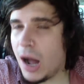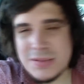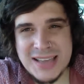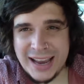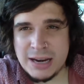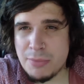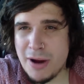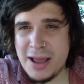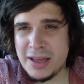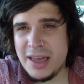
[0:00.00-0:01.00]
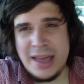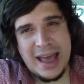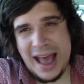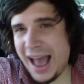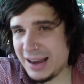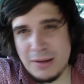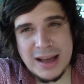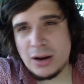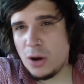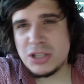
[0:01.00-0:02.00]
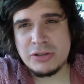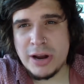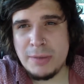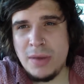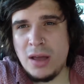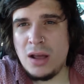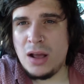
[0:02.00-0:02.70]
I'm taking a break. And I've had an ice cream.